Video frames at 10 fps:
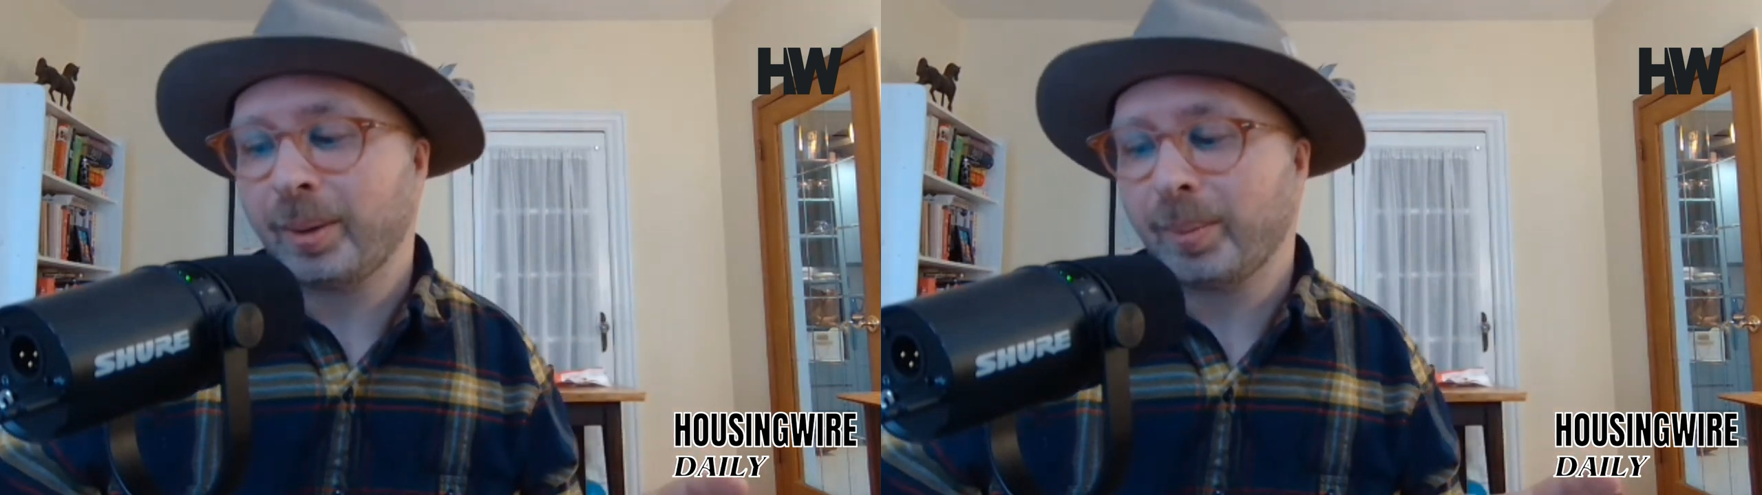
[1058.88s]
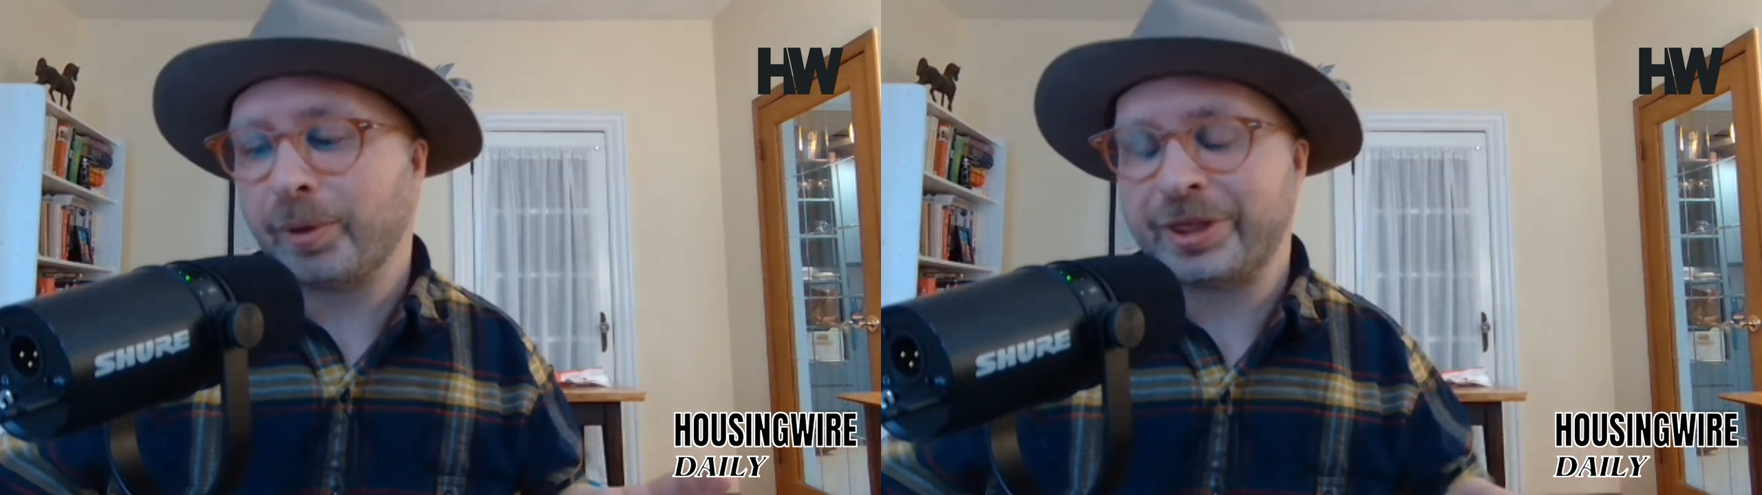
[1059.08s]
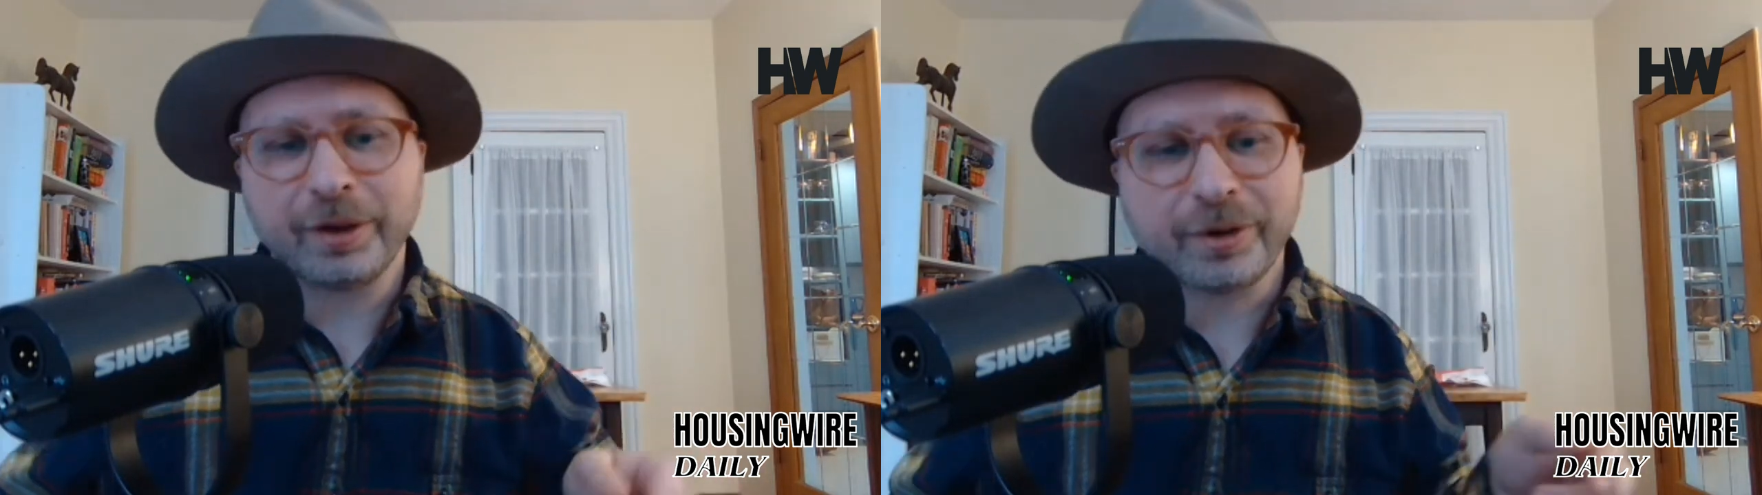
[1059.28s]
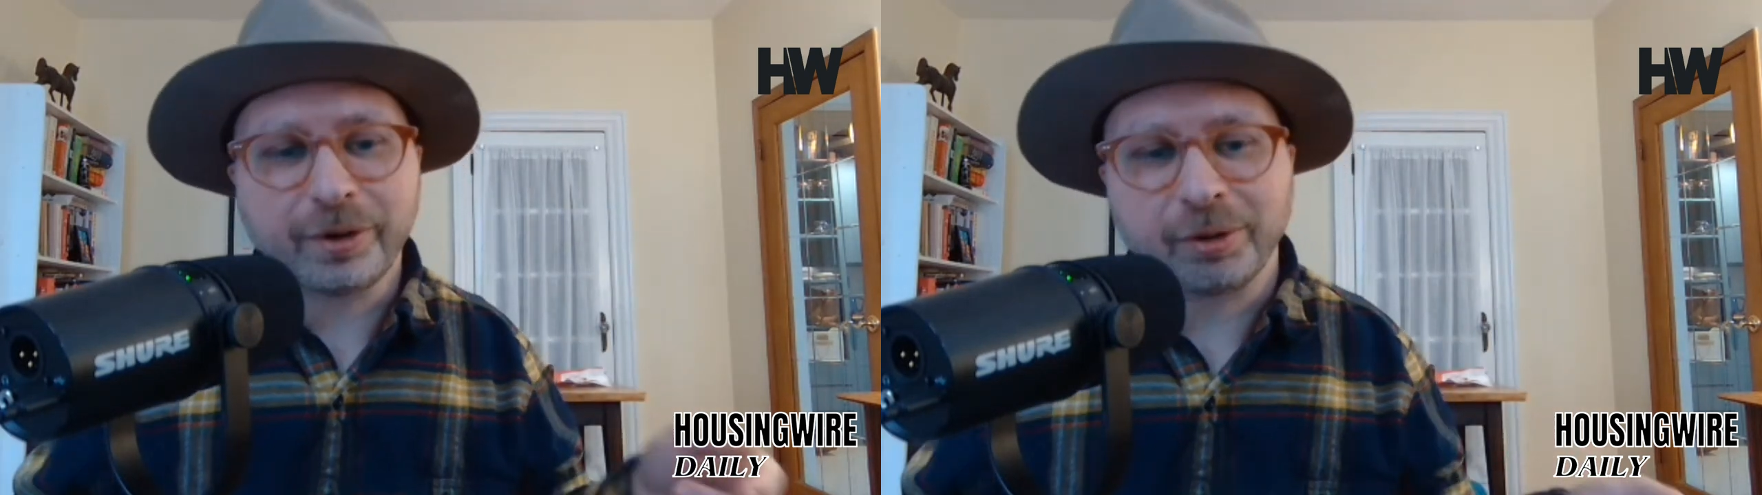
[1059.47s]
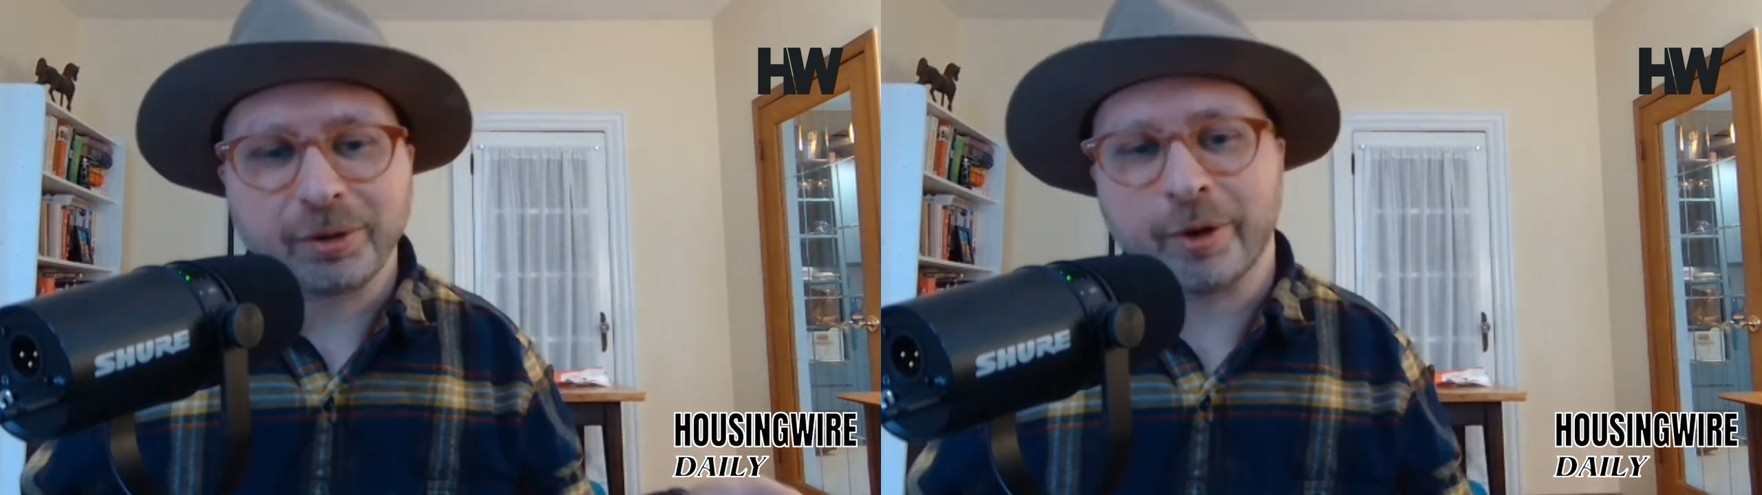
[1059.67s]
But think if you're
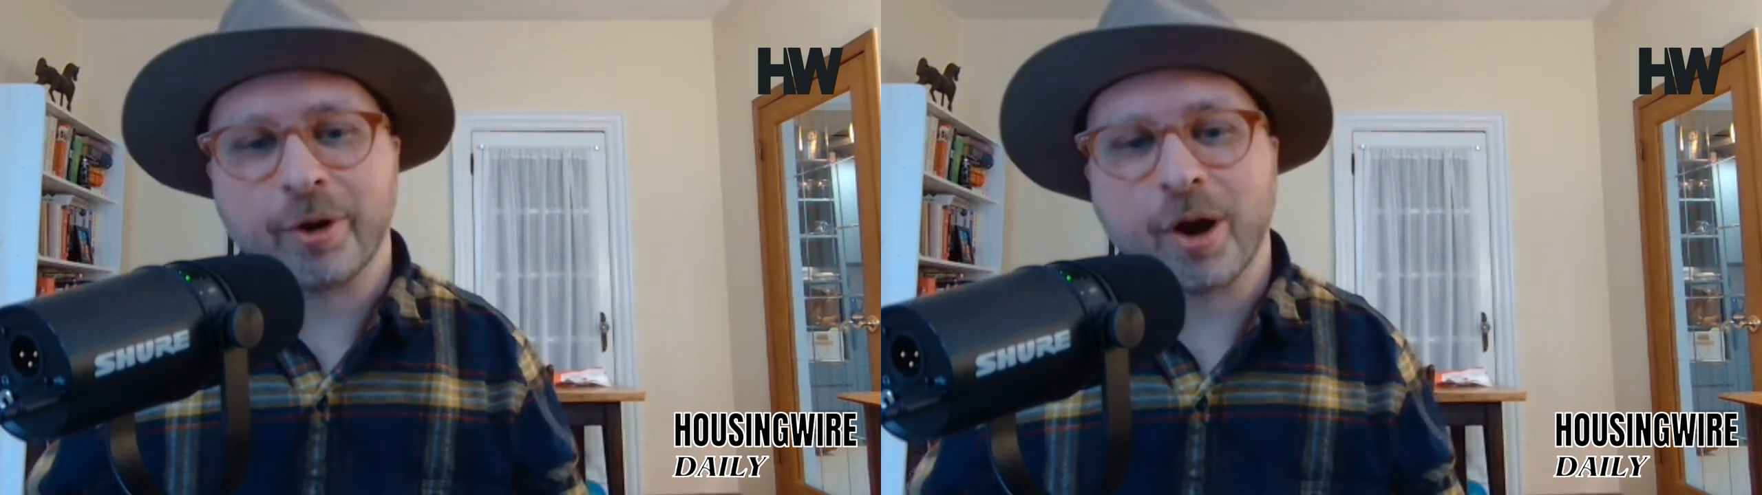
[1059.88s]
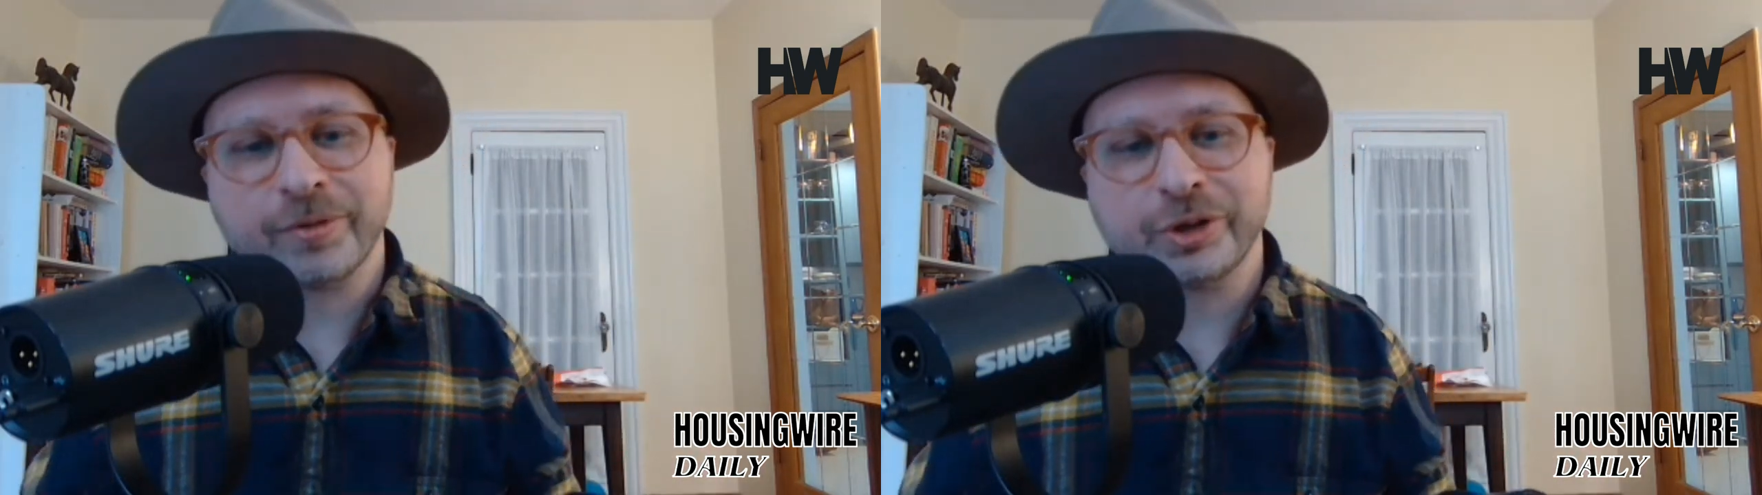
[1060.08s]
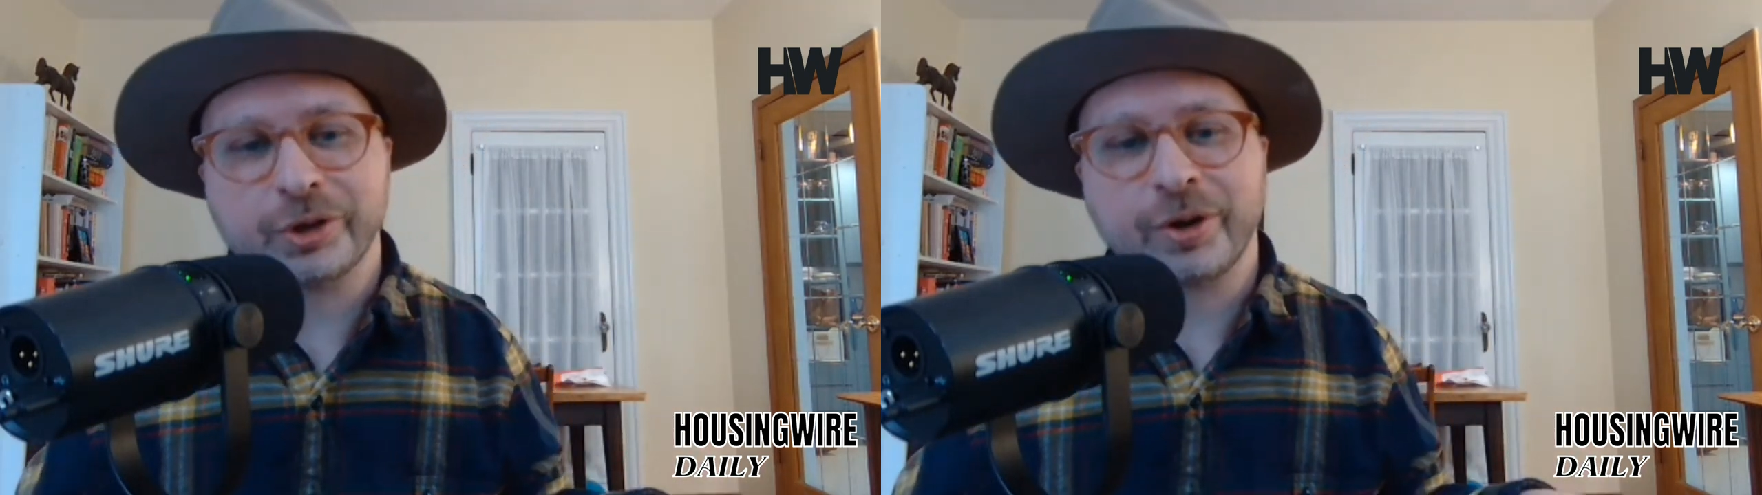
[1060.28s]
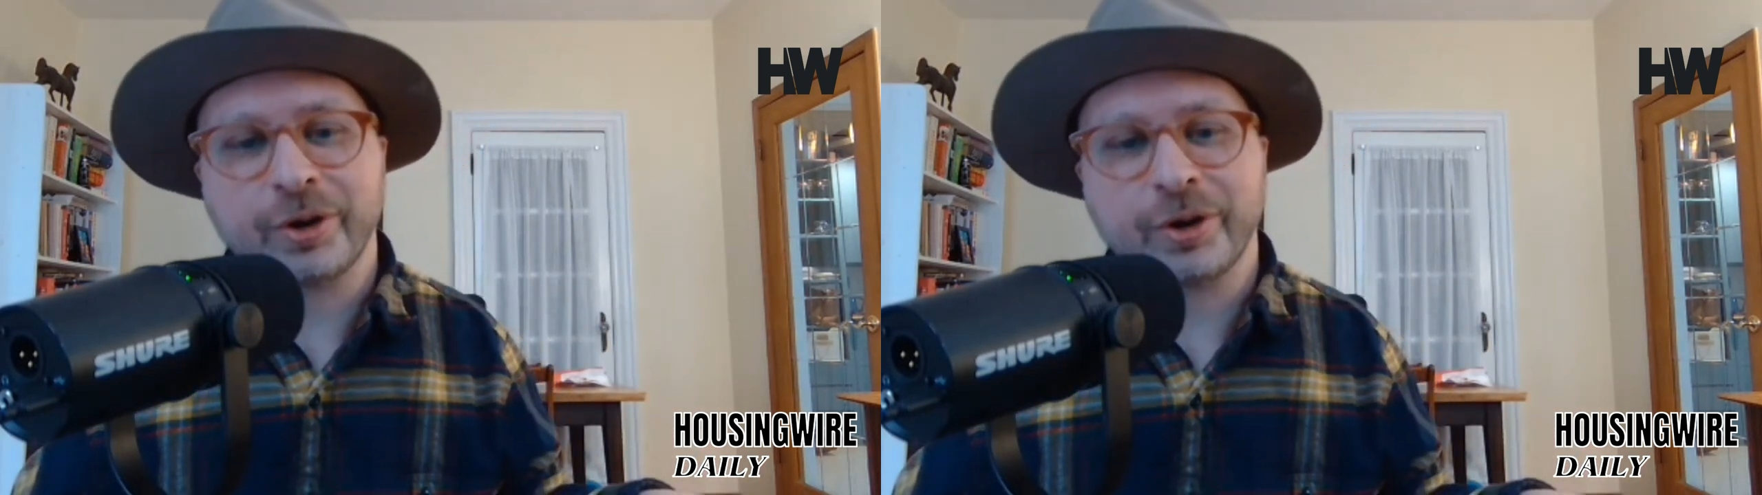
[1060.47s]
the loan officer,